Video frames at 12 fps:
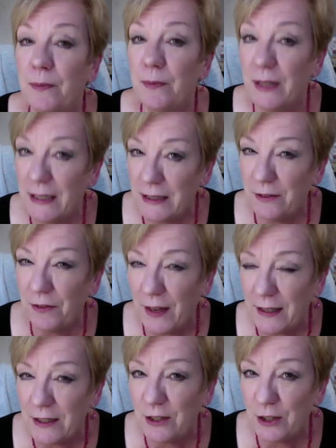list of
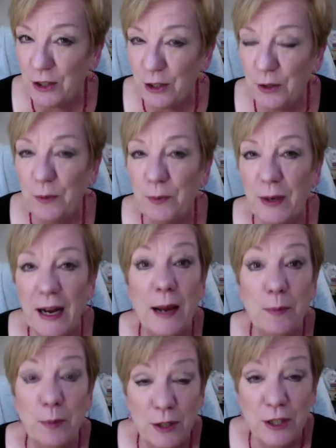things to do, but I
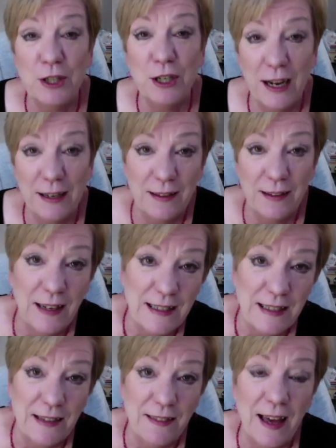appreciate that they
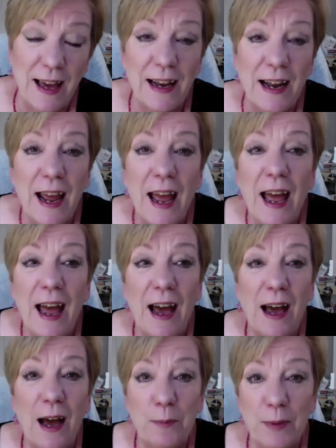did that.
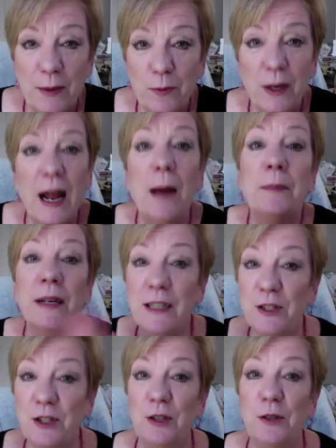But what I'm going
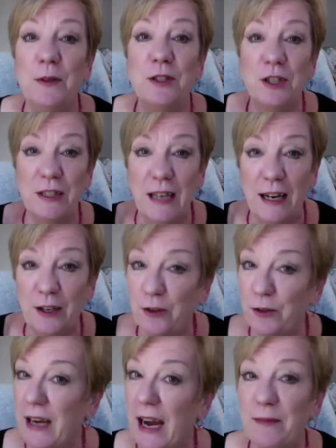to do is just kind of
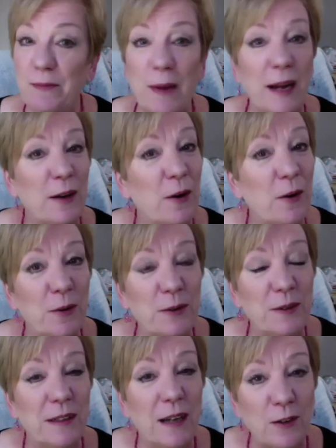create my
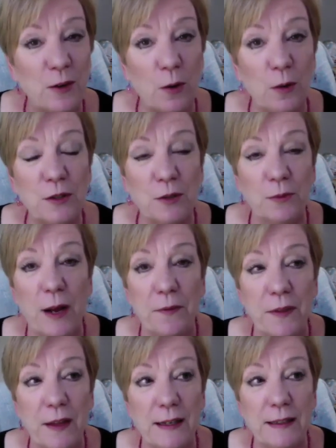own goals
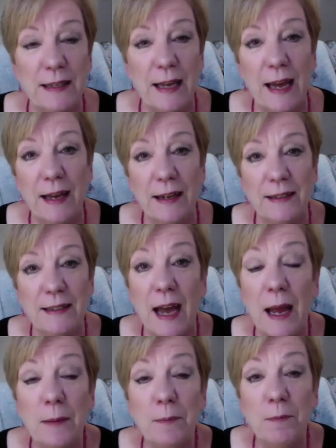around this, and
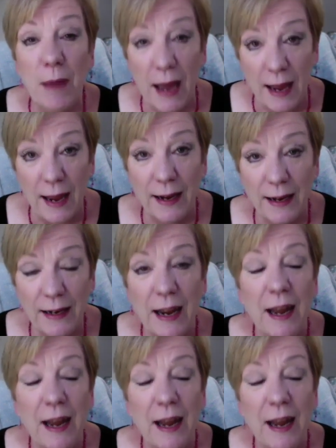I may,